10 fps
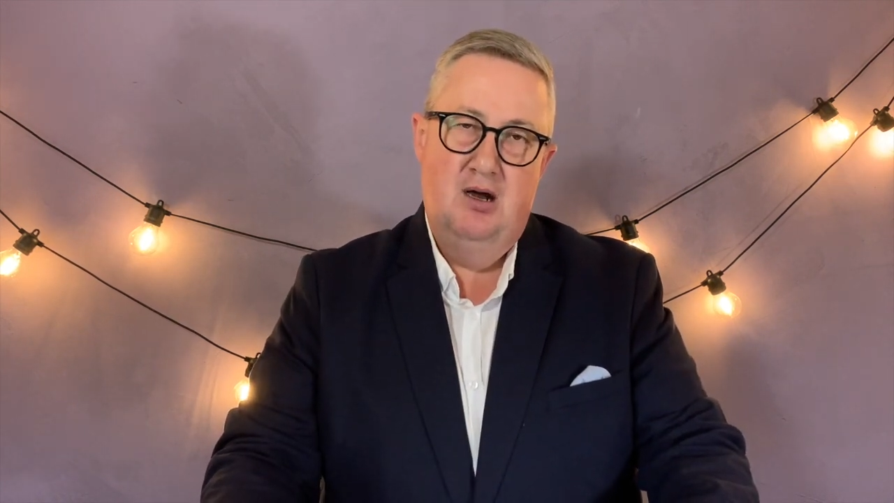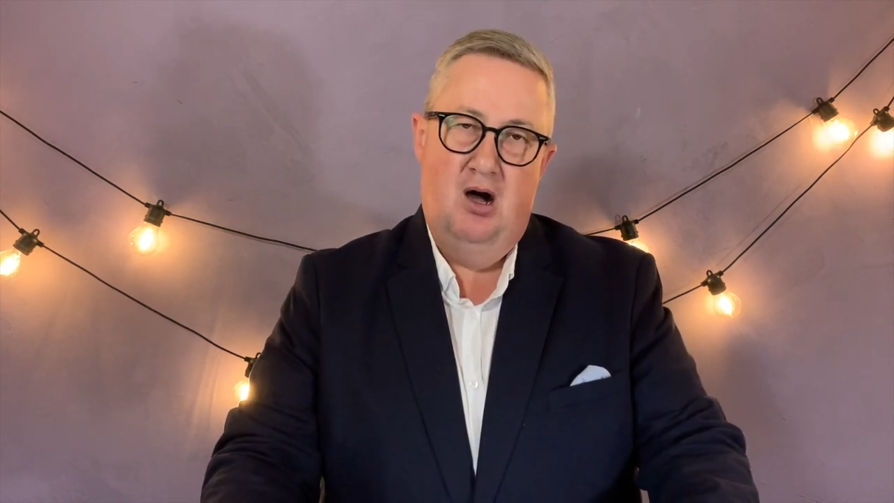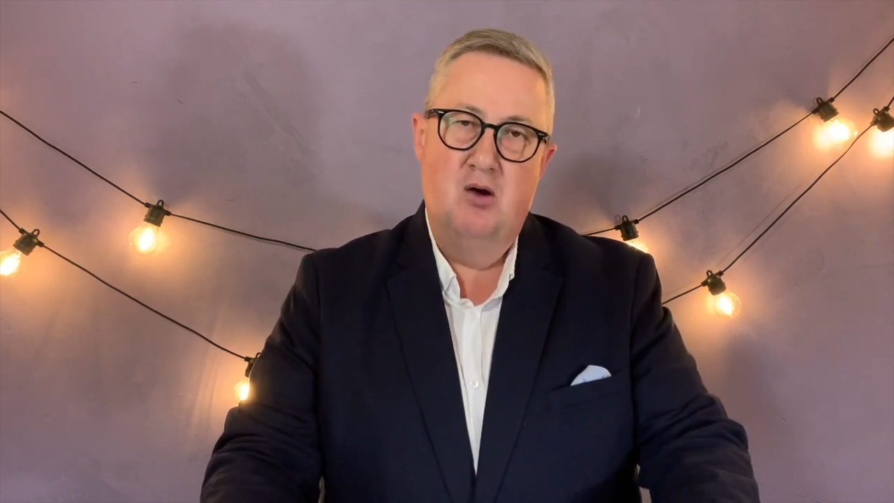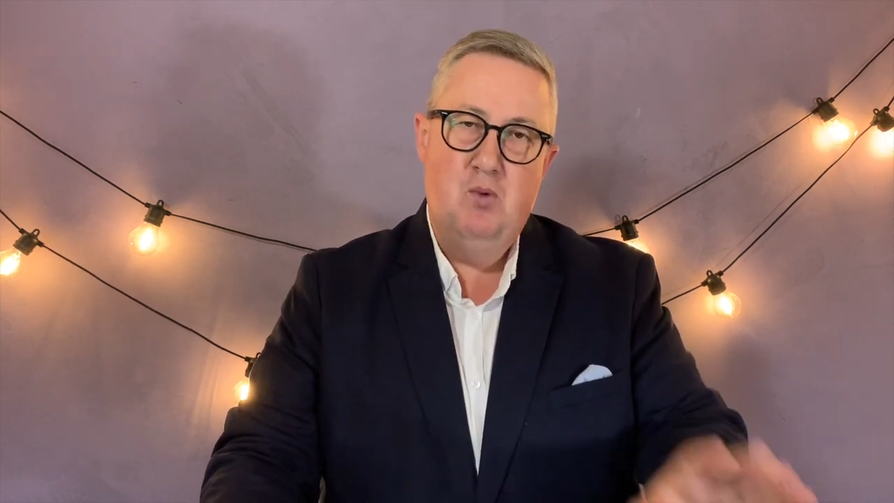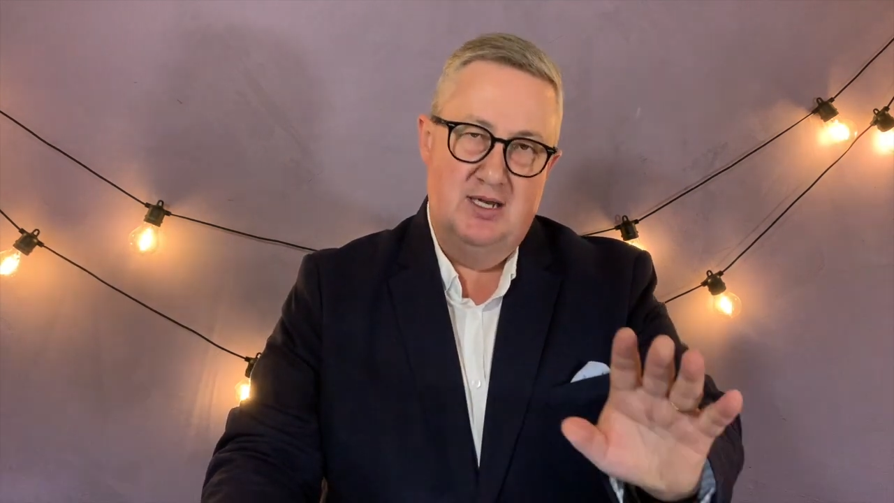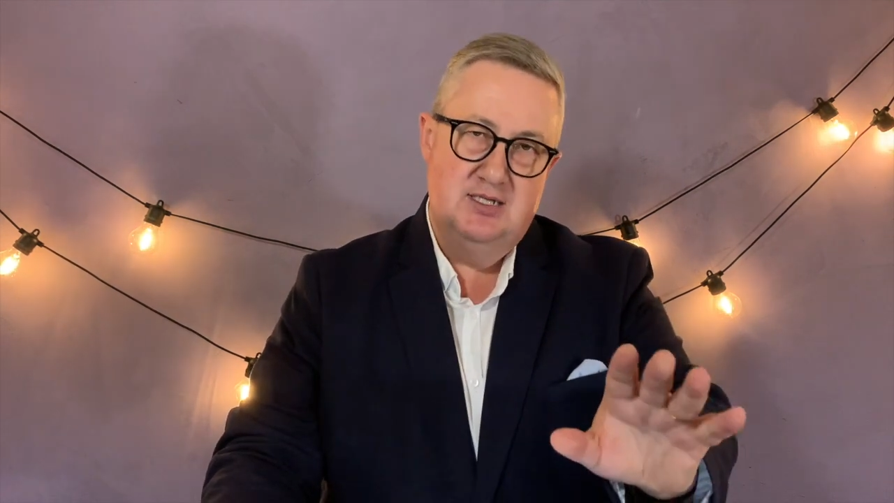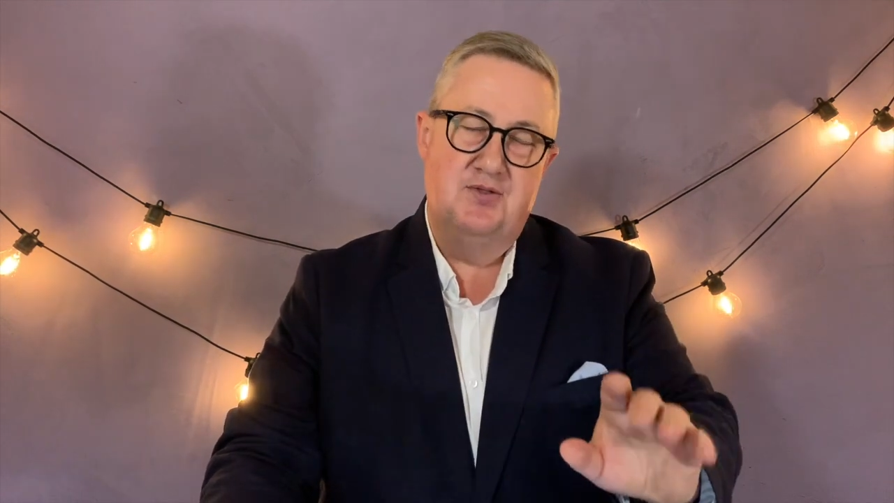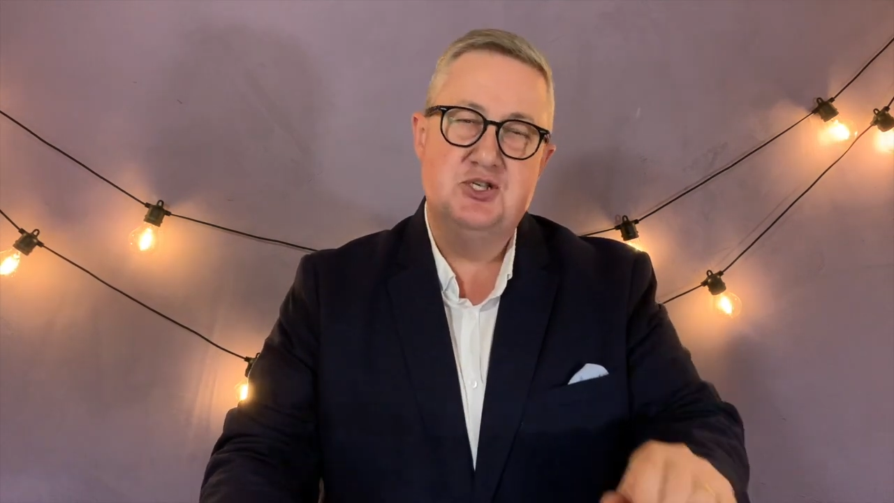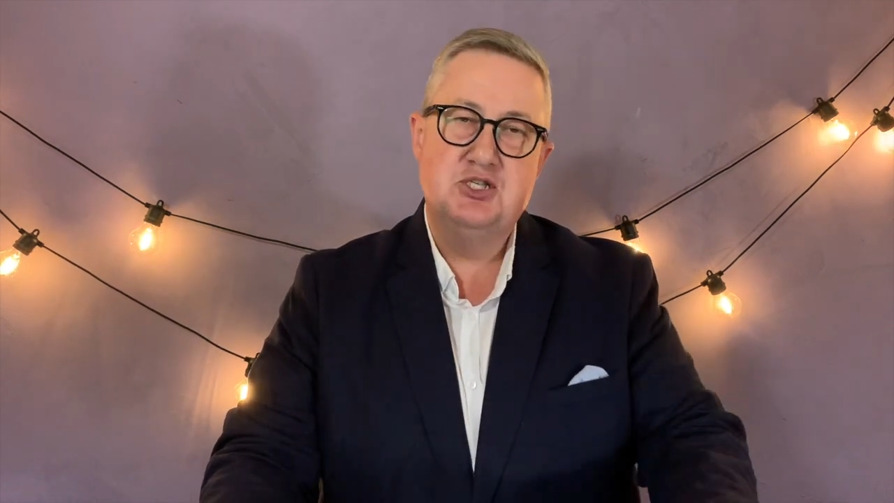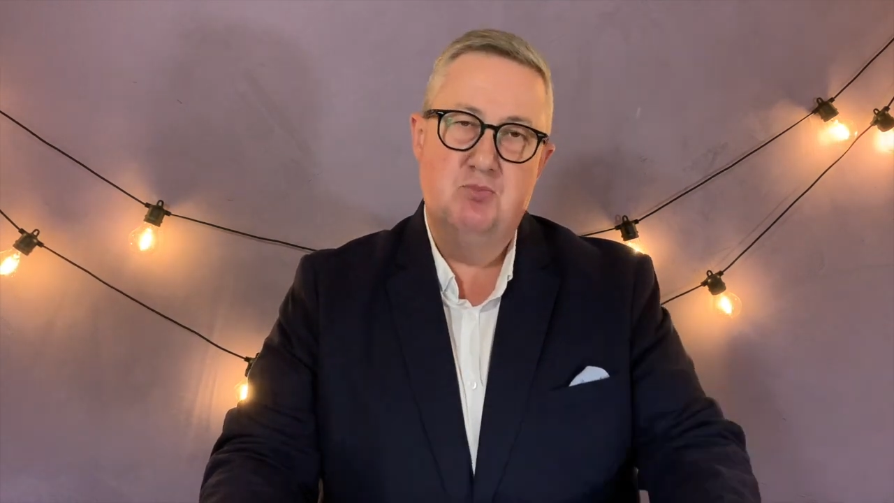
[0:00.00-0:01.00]
I wonder
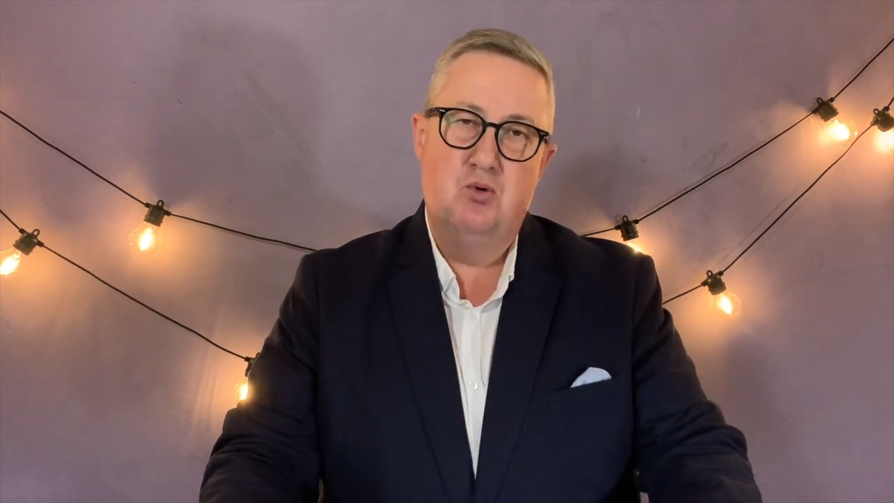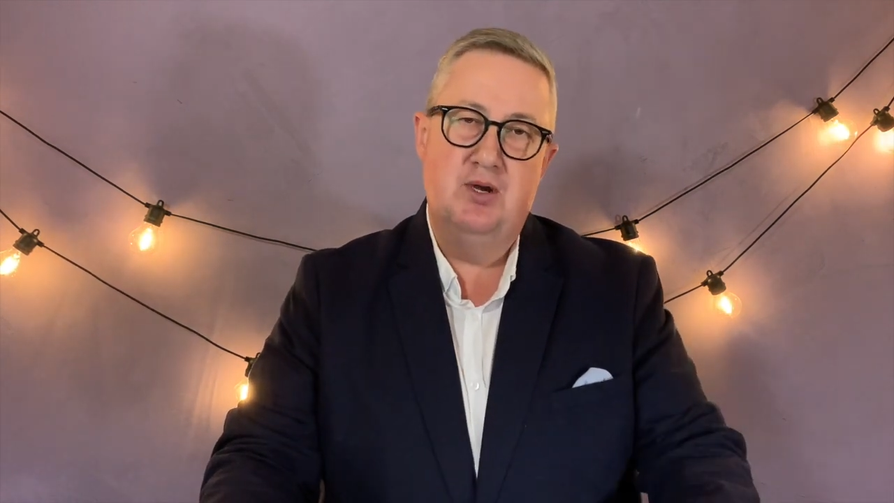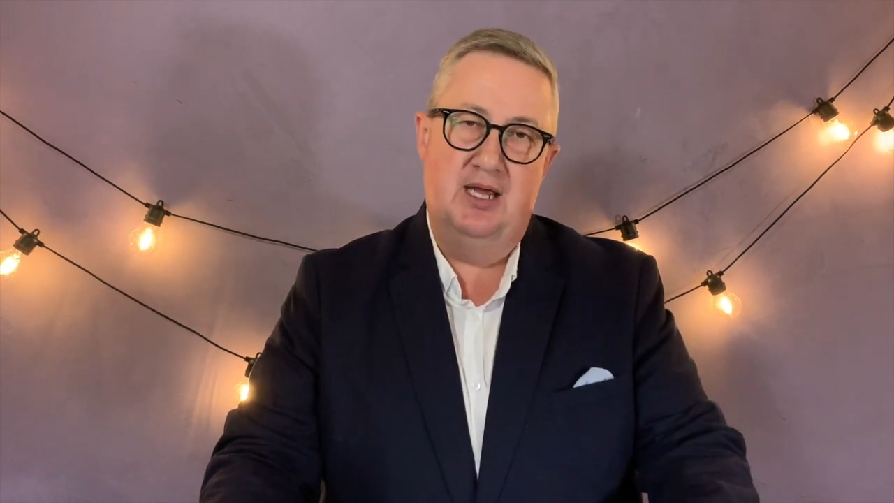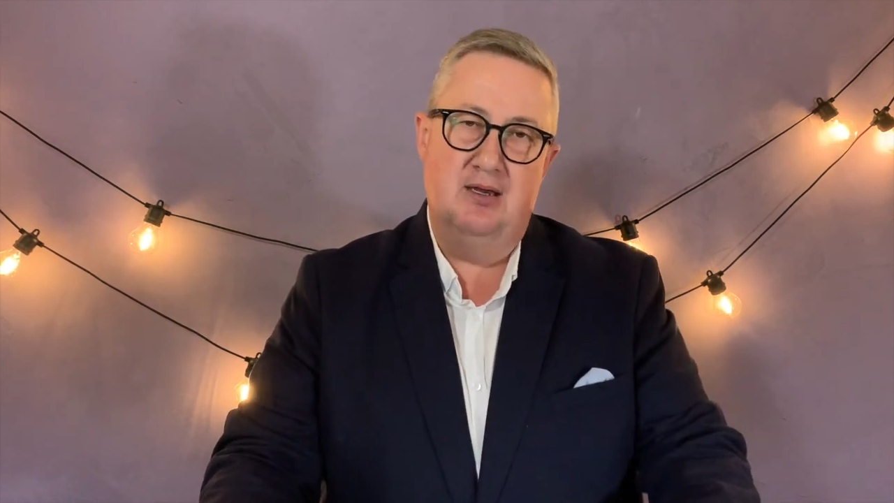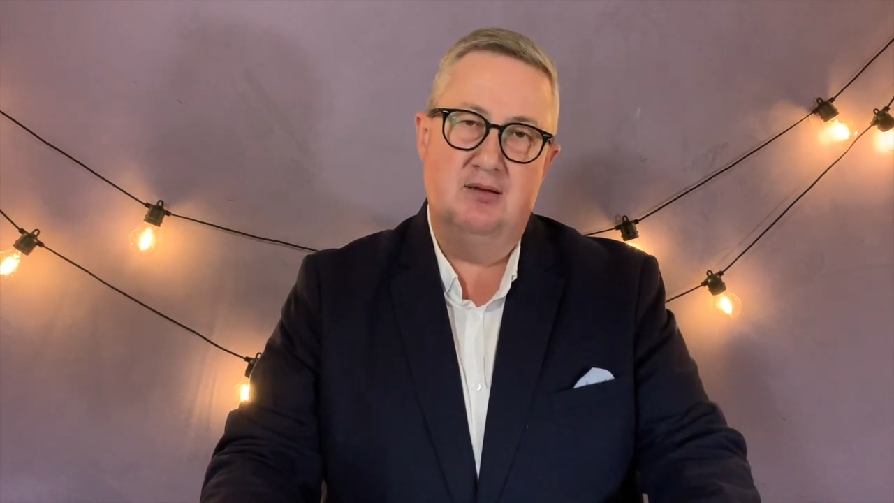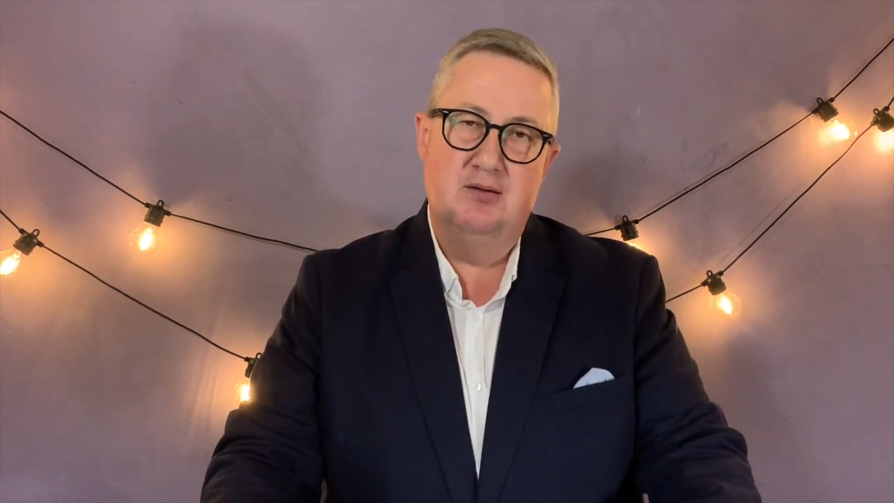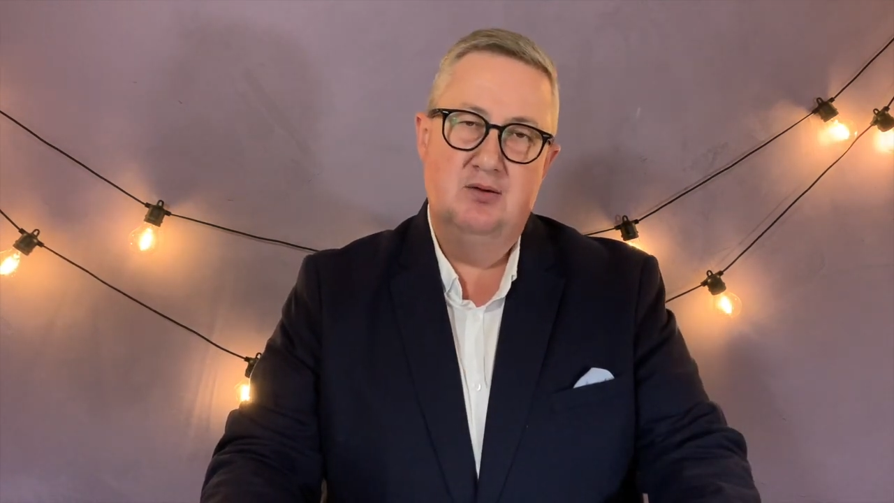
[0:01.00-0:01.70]
this morning,